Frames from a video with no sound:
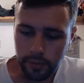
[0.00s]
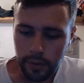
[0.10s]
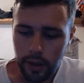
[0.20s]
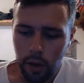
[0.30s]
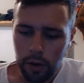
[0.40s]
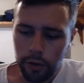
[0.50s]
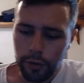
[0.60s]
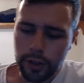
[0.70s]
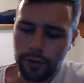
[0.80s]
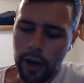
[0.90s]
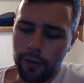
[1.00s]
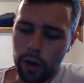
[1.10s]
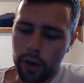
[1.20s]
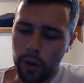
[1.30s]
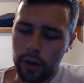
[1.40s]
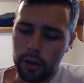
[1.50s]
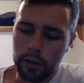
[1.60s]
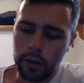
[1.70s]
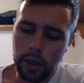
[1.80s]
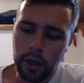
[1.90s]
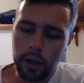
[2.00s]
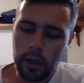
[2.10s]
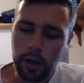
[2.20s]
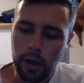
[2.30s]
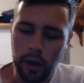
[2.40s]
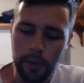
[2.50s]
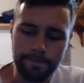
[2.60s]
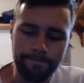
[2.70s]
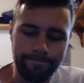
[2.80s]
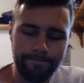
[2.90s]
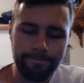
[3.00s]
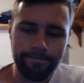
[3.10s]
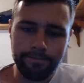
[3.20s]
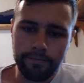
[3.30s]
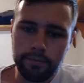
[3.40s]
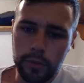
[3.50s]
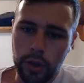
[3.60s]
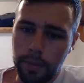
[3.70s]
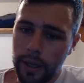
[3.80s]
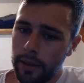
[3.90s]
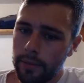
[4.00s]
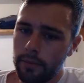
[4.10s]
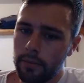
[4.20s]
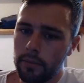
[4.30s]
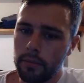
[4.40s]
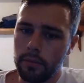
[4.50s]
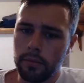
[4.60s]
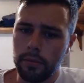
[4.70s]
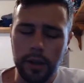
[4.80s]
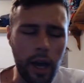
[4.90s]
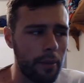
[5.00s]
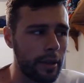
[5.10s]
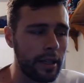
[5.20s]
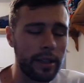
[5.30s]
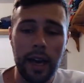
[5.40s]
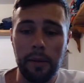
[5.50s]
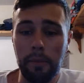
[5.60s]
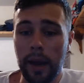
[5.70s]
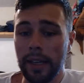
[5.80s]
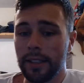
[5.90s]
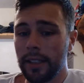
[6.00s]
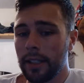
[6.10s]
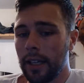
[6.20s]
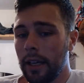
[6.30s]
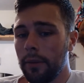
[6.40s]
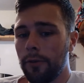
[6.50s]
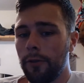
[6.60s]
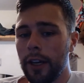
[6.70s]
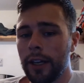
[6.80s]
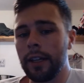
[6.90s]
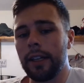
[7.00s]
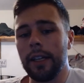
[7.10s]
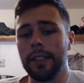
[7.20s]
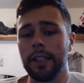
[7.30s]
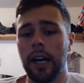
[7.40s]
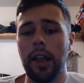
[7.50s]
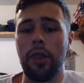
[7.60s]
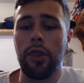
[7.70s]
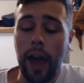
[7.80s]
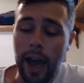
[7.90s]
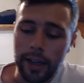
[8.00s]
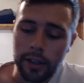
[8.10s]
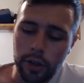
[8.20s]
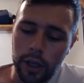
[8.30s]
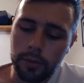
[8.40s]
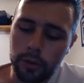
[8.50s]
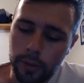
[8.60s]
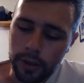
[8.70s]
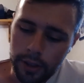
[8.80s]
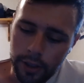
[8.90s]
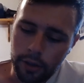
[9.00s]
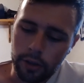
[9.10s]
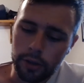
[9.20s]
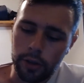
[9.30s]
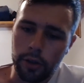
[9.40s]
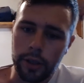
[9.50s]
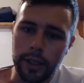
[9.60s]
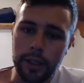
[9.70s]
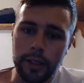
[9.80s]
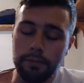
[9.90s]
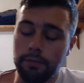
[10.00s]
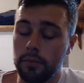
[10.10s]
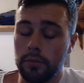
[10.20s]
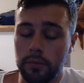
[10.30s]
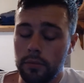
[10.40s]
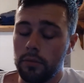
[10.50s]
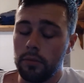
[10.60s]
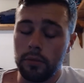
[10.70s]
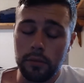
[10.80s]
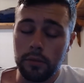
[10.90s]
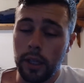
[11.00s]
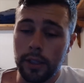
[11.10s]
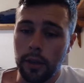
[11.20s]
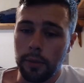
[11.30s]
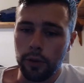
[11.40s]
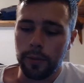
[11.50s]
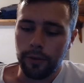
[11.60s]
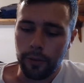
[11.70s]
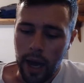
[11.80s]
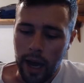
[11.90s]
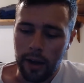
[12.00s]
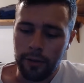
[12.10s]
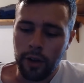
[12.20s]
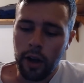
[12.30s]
however, fits the vibe very well. The beat not being that amazing, him fitting it is not that incredible, but still, he is an improvement from Nav.